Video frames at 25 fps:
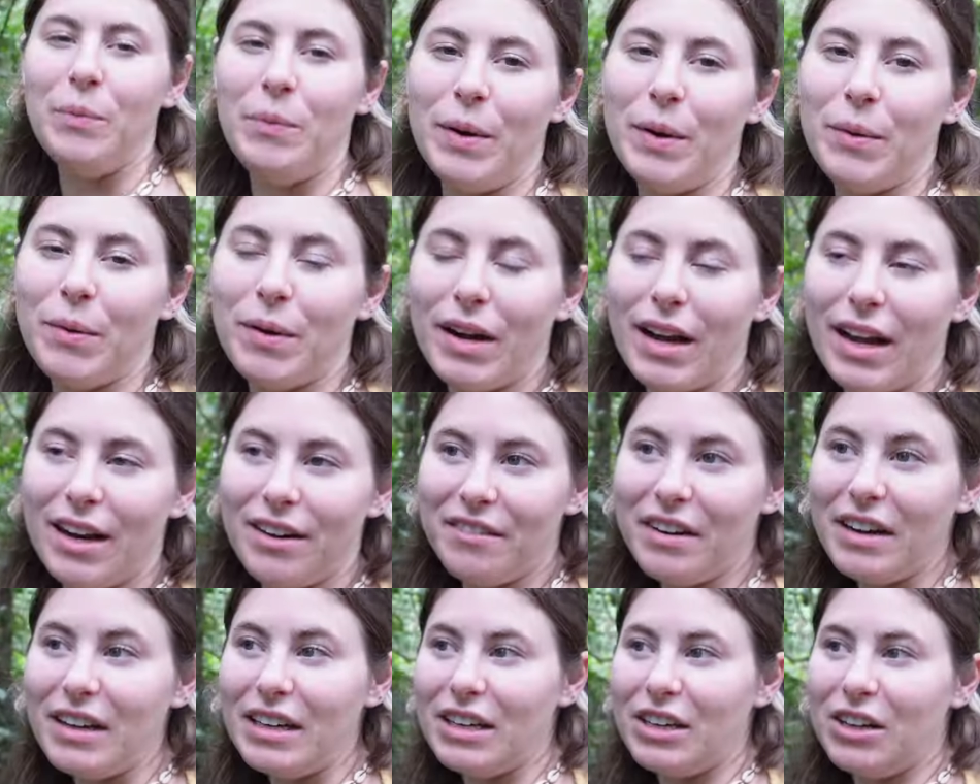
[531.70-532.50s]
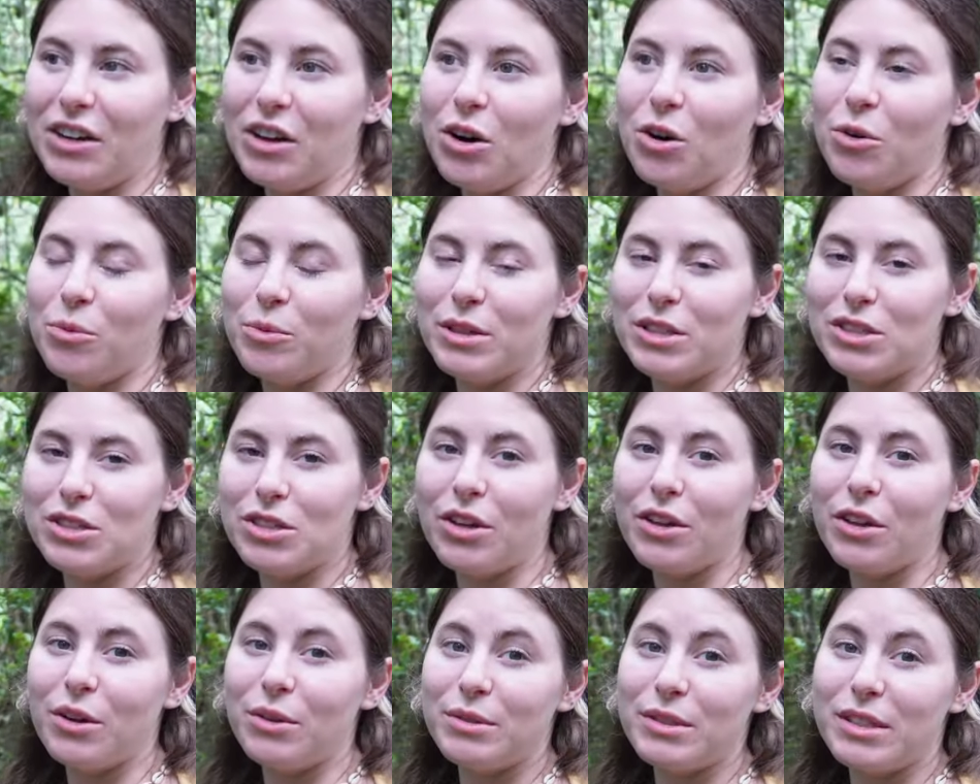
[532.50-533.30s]
when we were getting ready to go and we
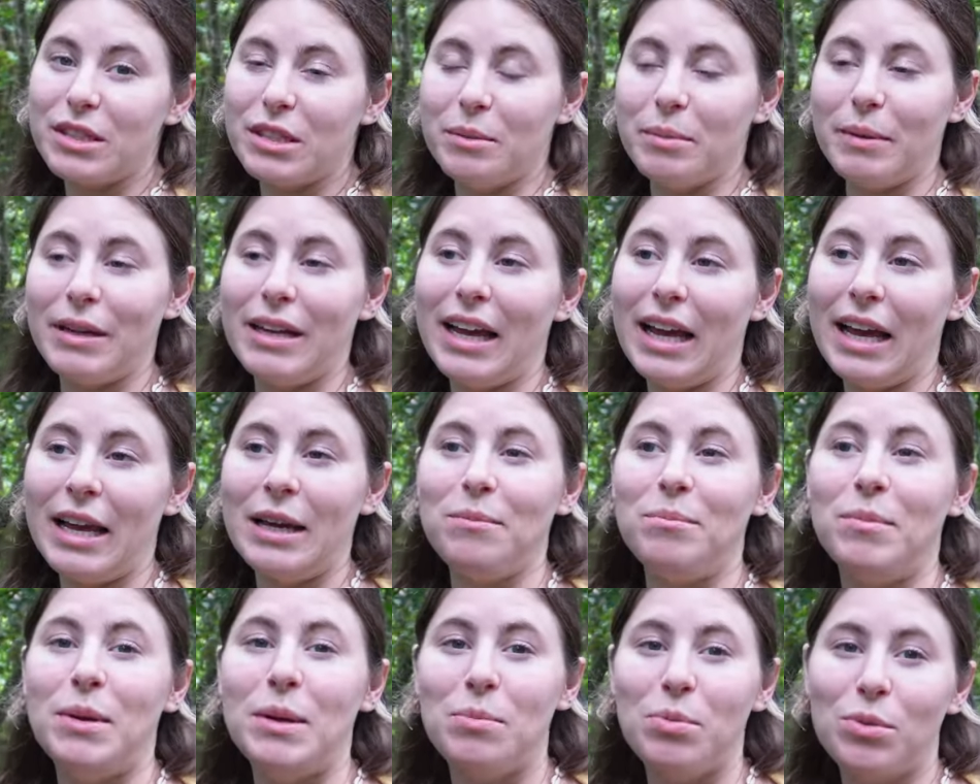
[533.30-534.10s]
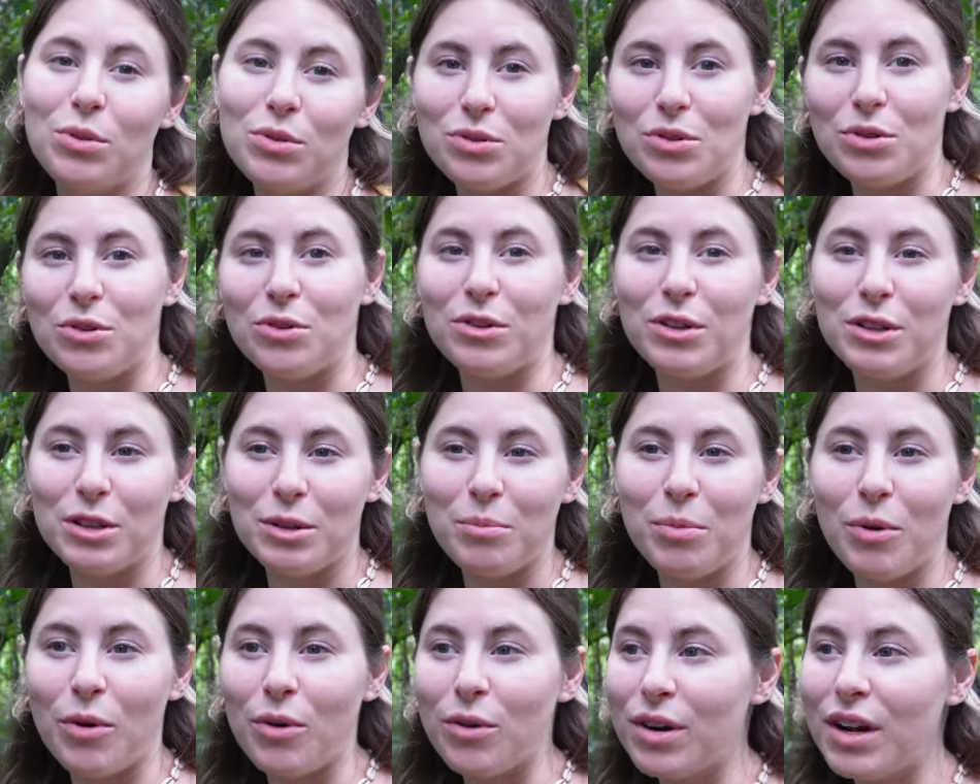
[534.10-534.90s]
saw there was going to be eight people total on
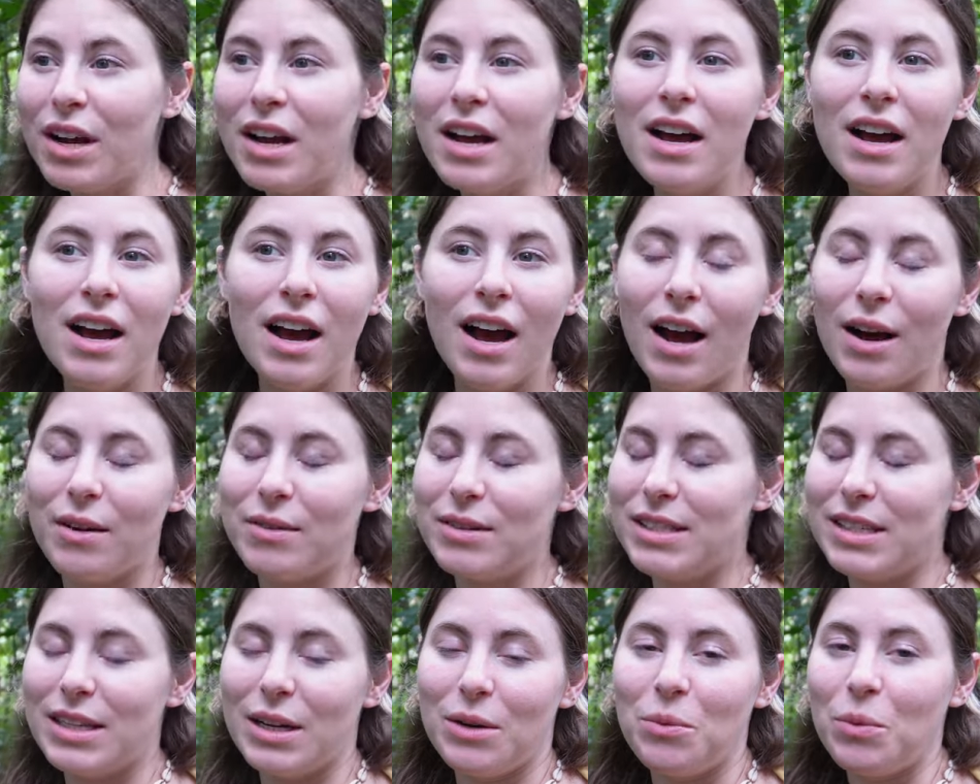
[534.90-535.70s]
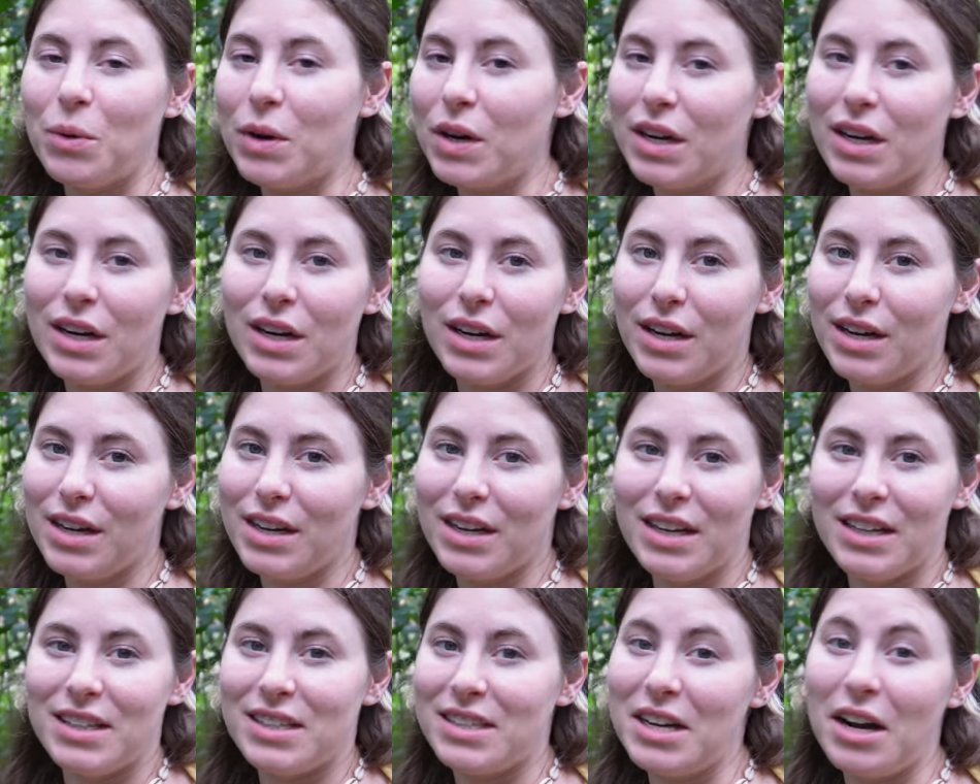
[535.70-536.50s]
the boat, I was like, we're
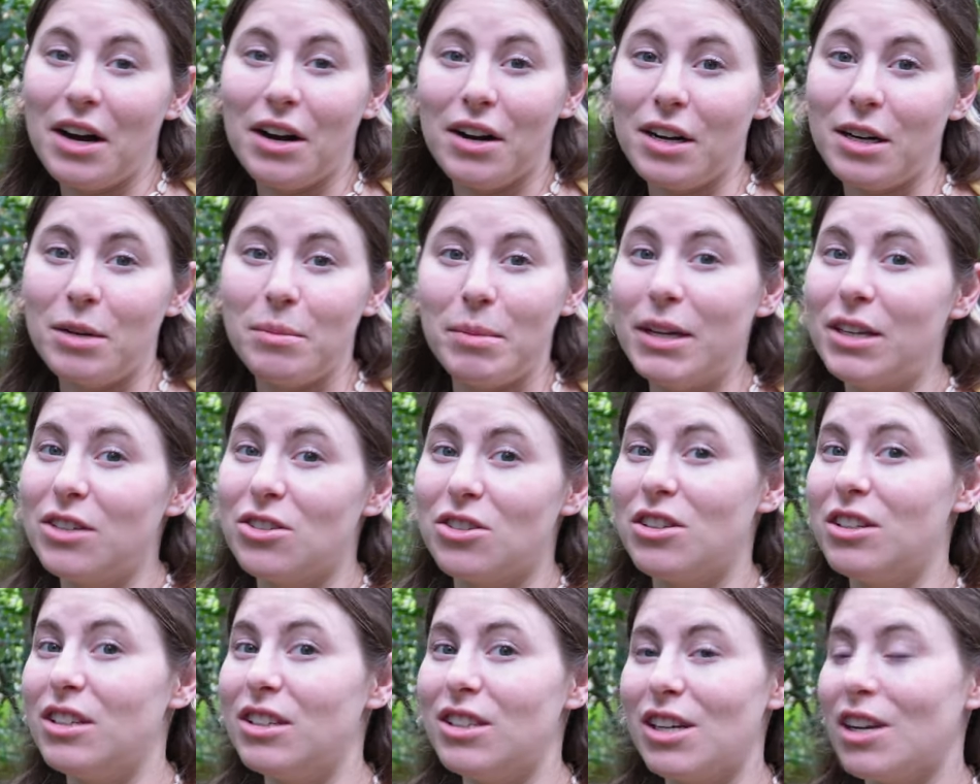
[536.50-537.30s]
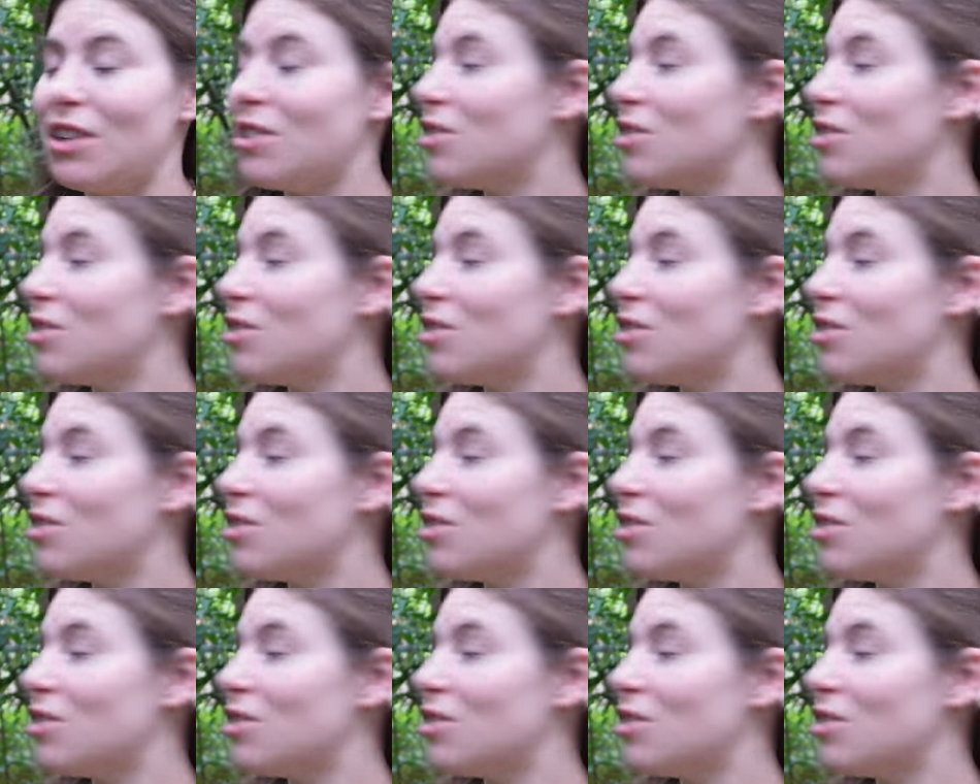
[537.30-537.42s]
it's what? not going to be as good as